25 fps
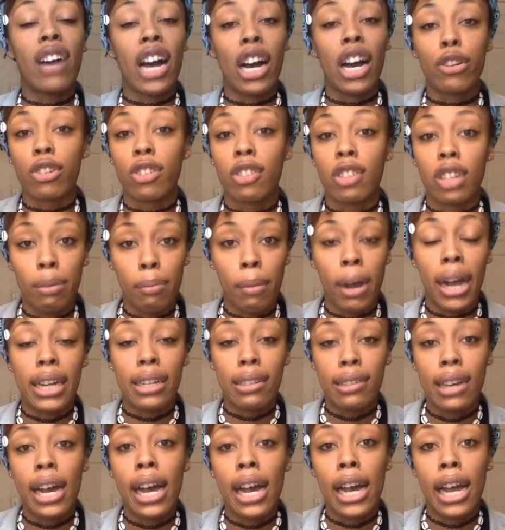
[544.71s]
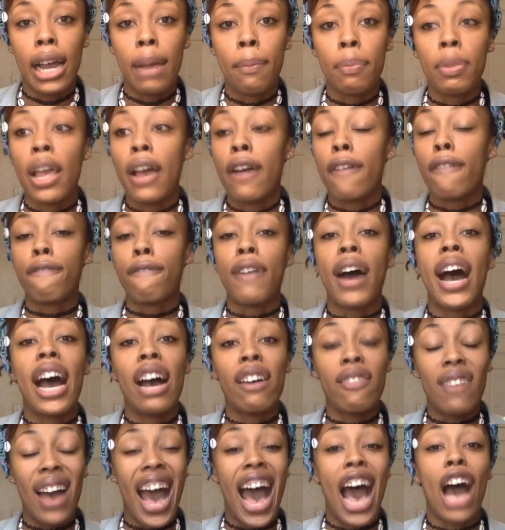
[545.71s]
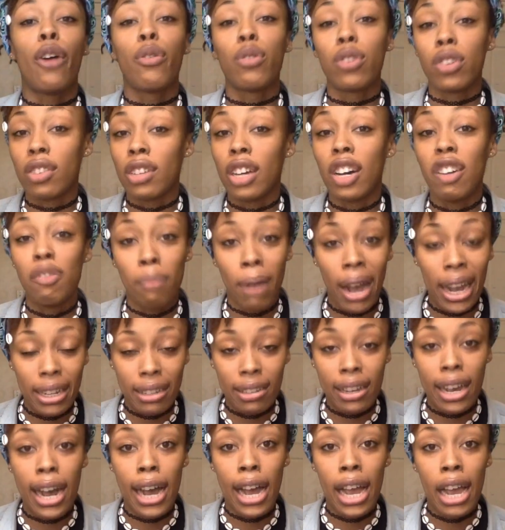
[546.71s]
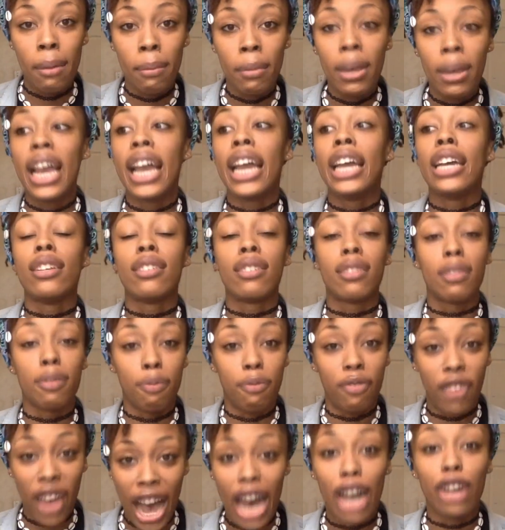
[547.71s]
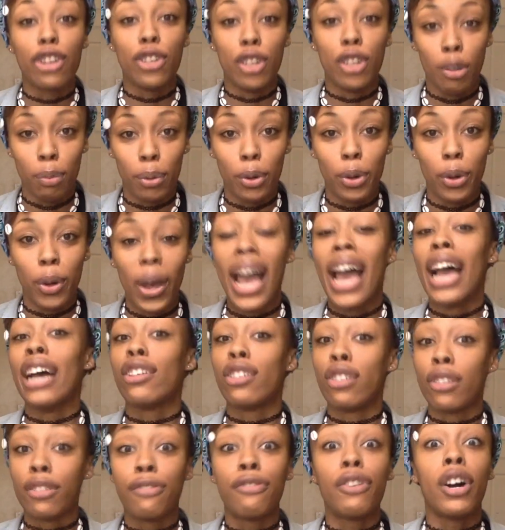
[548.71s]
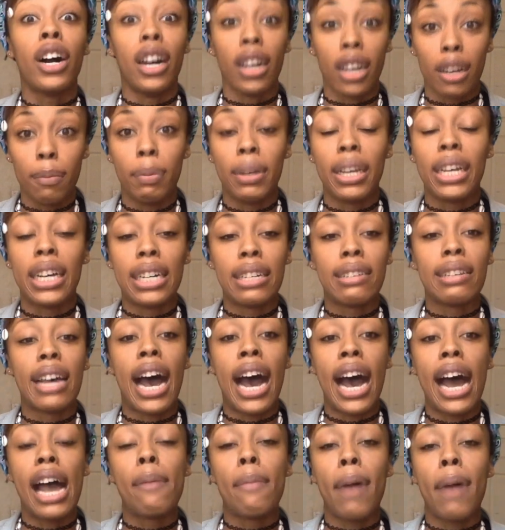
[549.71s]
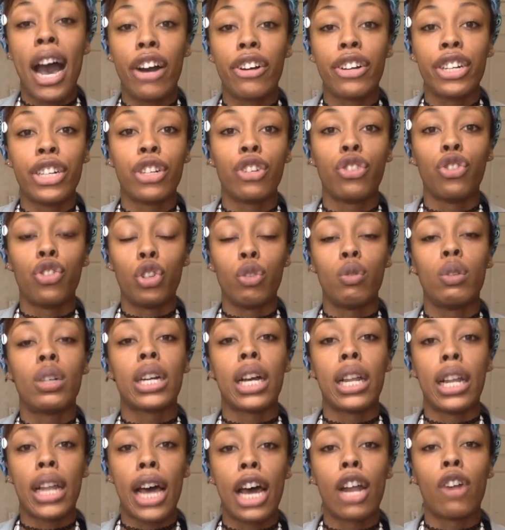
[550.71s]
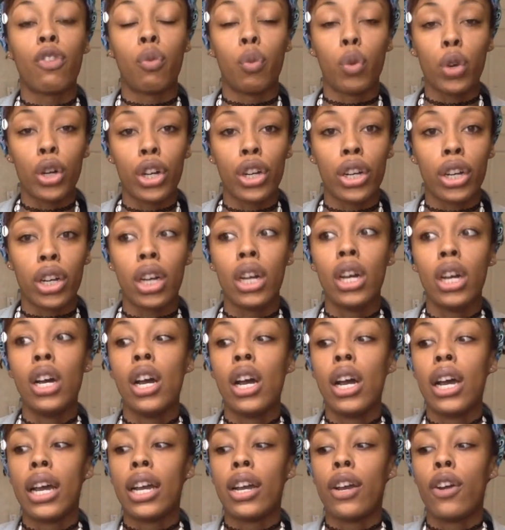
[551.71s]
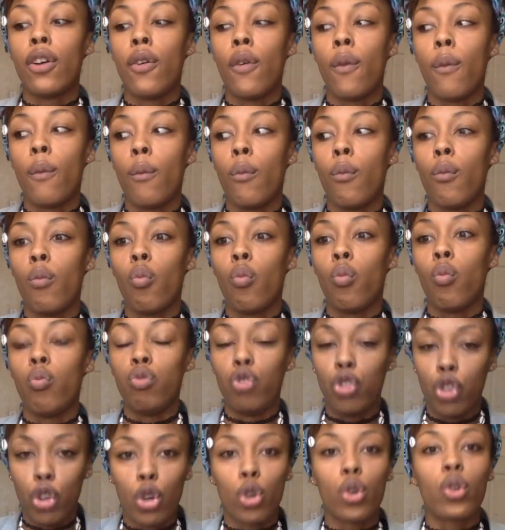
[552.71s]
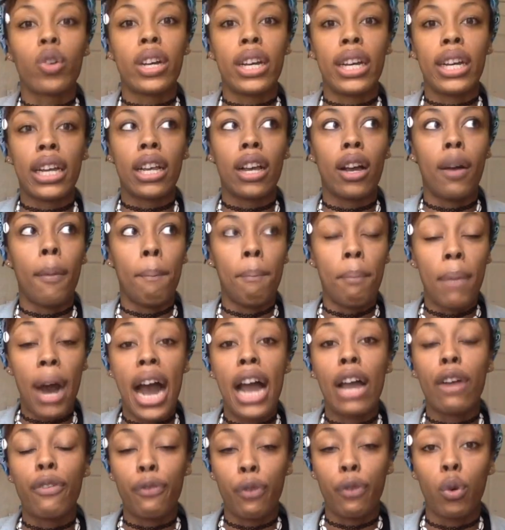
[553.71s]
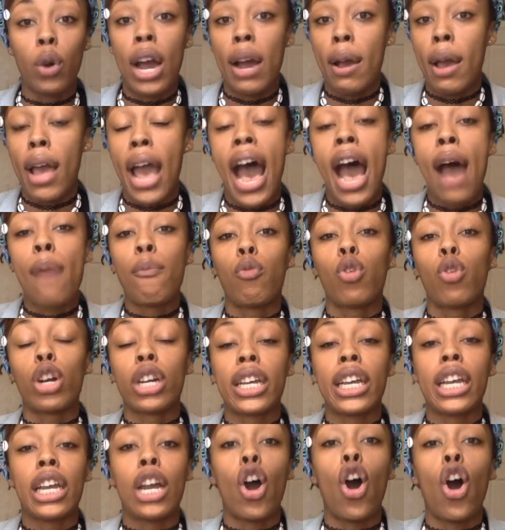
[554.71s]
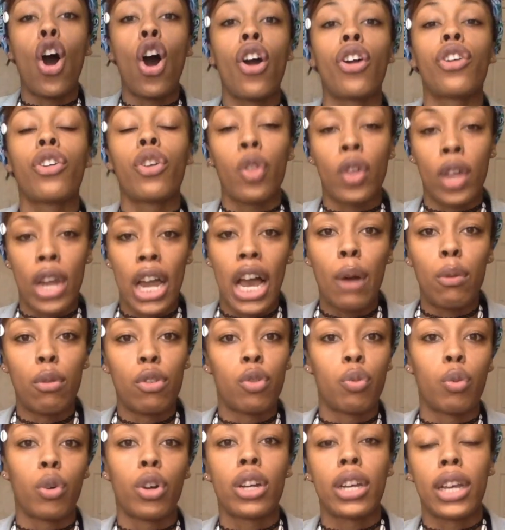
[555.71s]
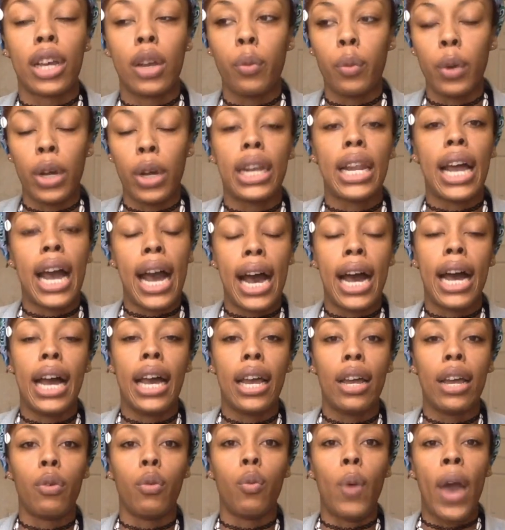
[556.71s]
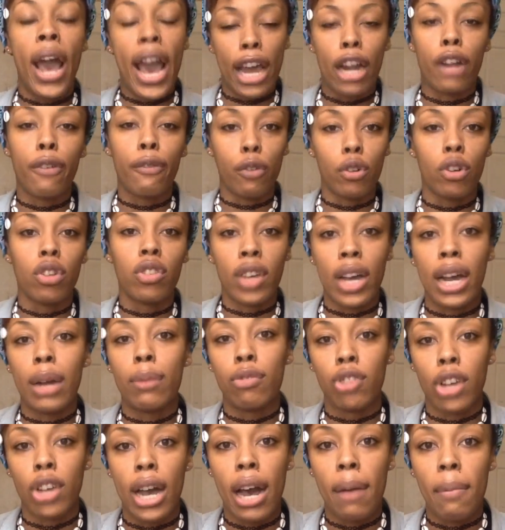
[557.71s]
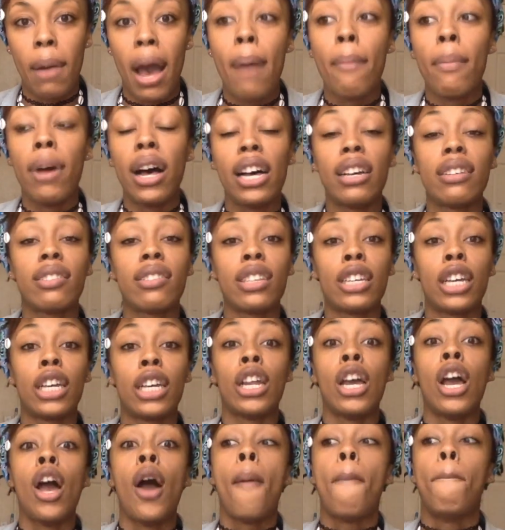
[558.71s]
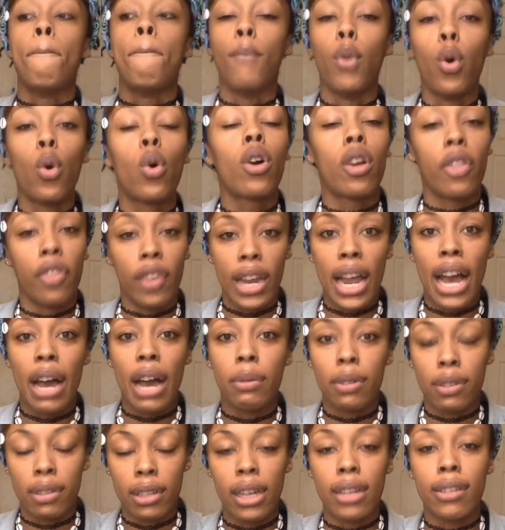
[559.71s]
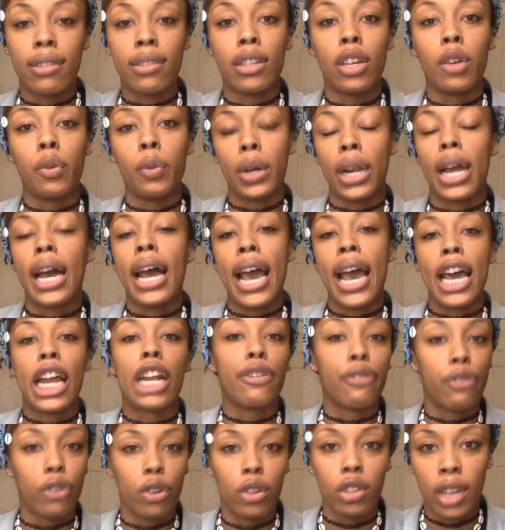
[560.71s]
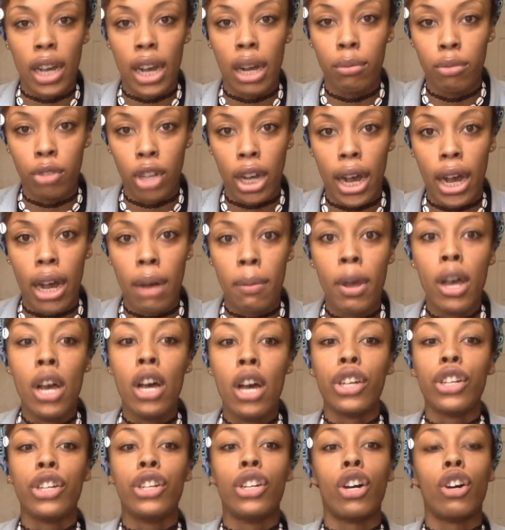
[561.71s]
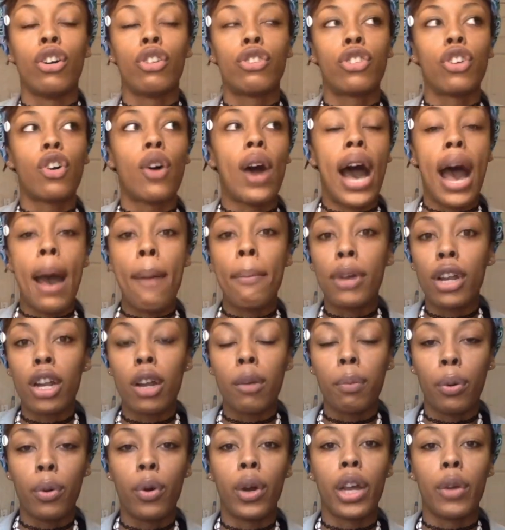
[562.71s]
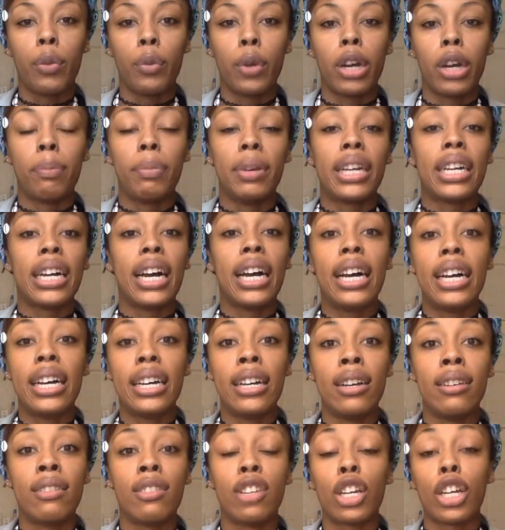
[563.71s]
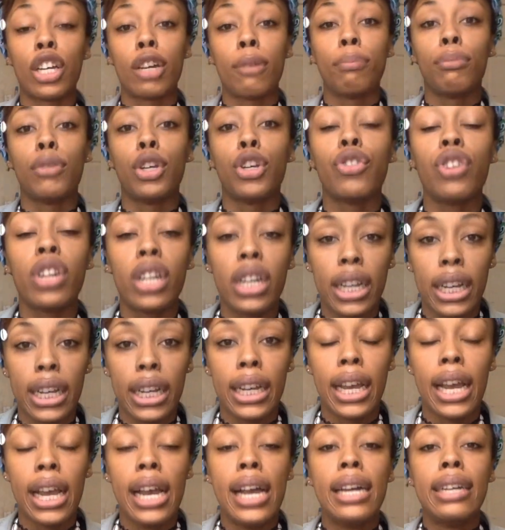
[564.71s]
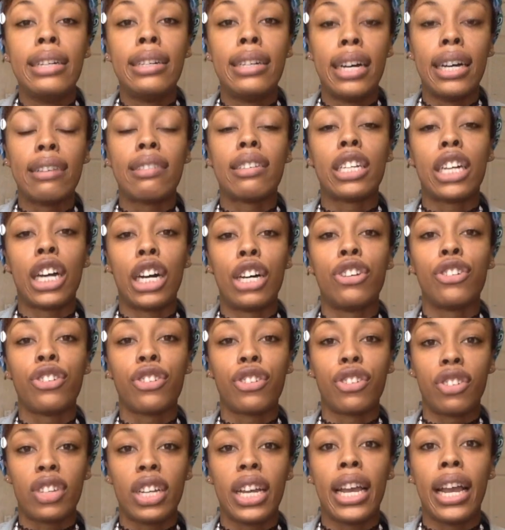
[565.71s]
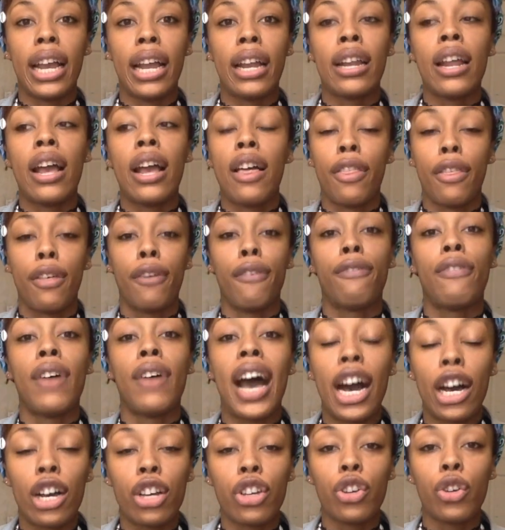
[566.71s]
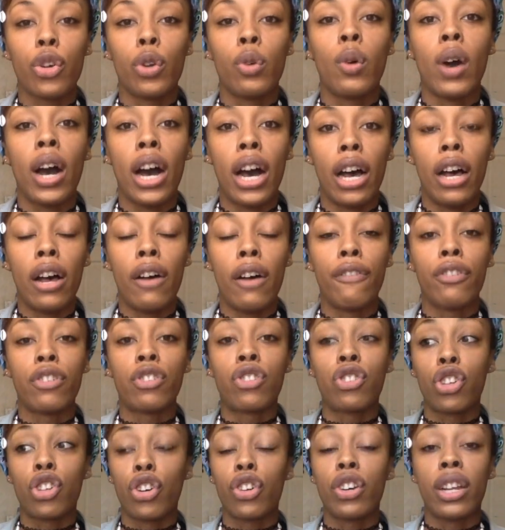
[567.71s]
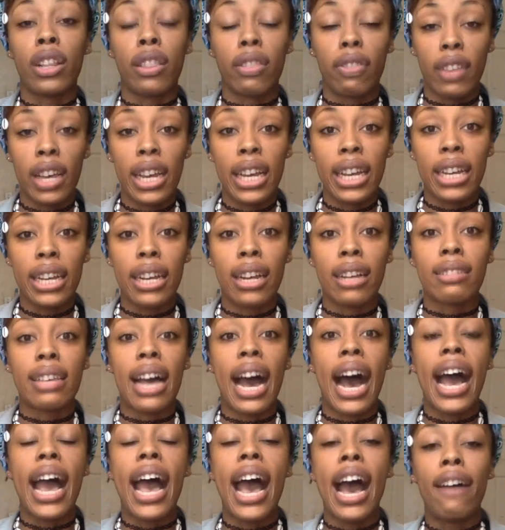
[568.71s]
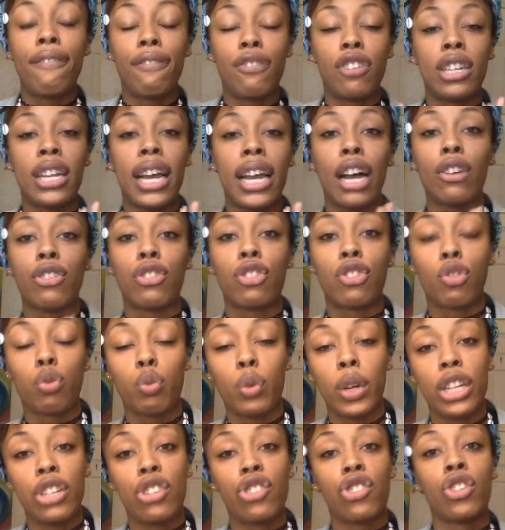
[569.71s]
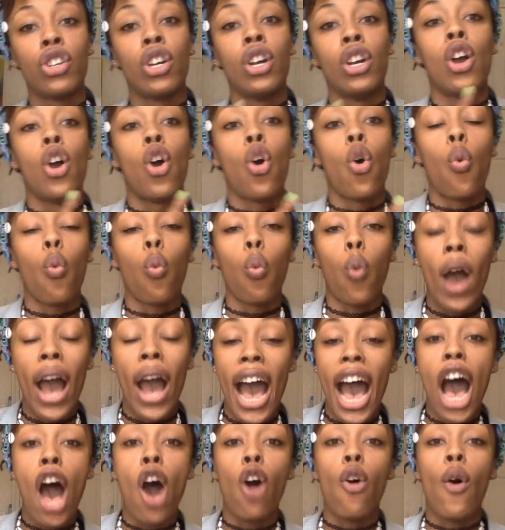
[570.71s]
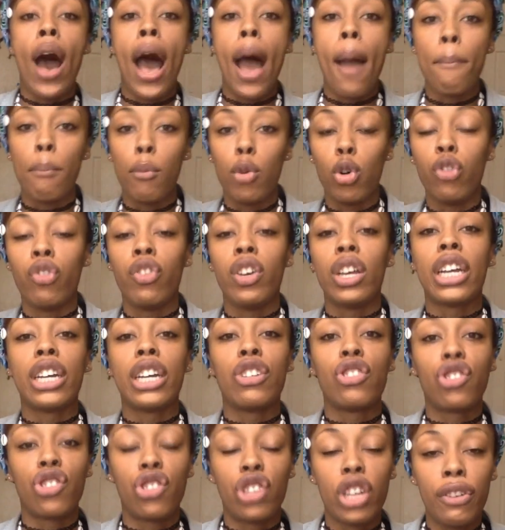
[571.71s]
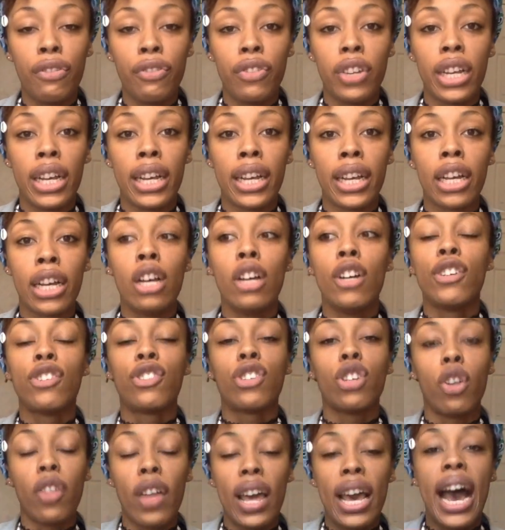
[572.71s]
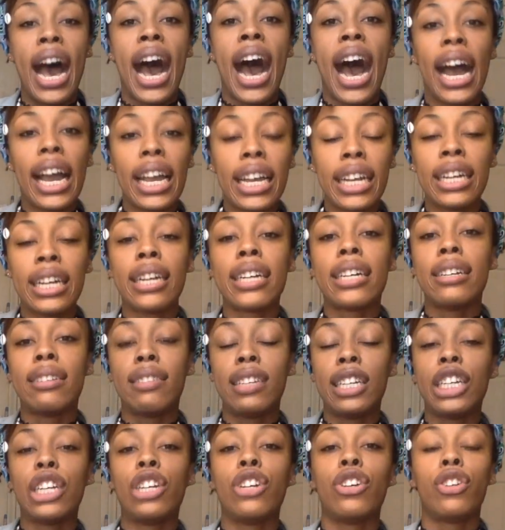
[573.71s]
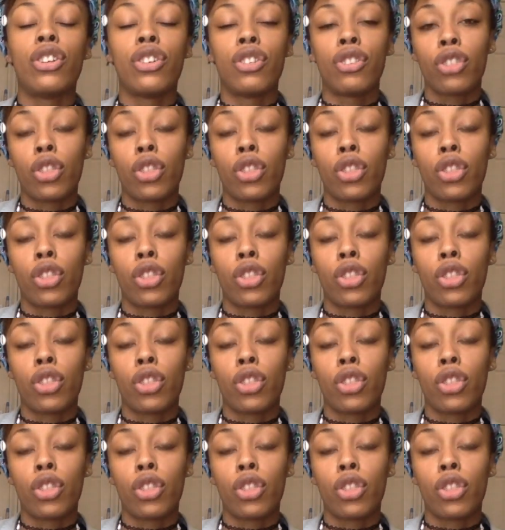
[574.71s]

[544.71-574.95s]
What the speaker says: hours of my time, 5 hours of my time is valuable as fuck because I'm out here doing a lot of work during I'm working harder than I was working when I had a full-time job. I'm hustling more than I was hustling when I had a full-time job. So I'm in a point where because the community doesn't understand the value of certain things, I have to now switch how I'm moving and shifting so that I can continue